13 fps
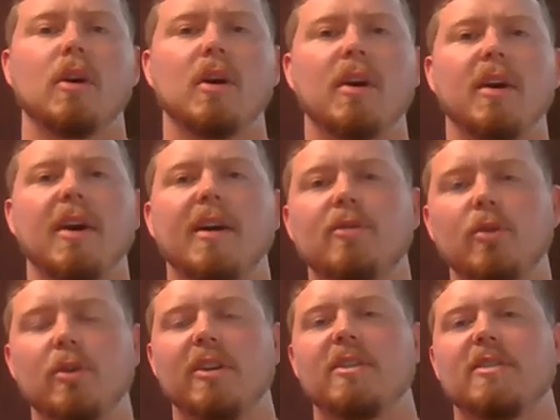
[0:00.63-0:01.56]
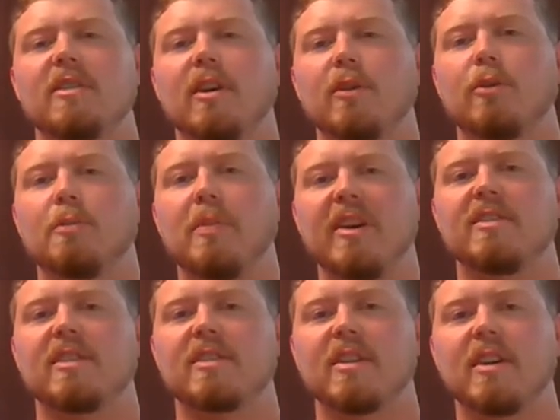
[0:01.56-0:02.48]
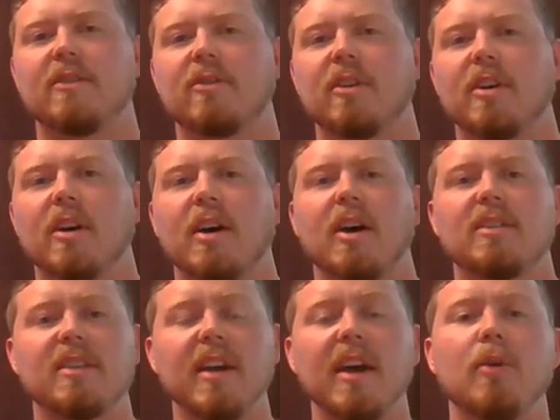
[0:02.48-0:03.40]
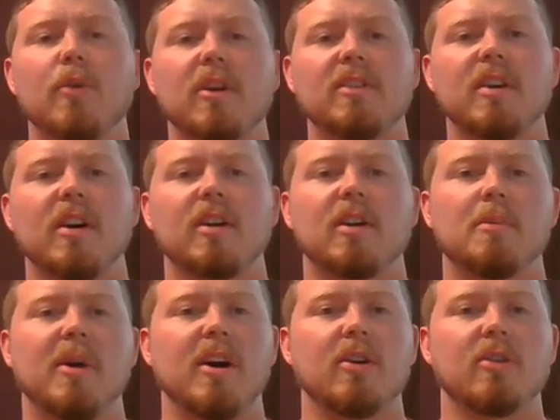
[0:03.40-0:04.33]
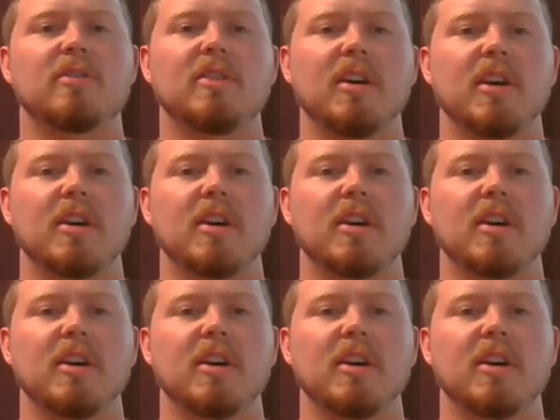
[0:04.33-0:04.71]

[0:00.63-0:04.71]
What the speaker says: Hey everyone, it's Doug with Basic Safe. Today I want to talk about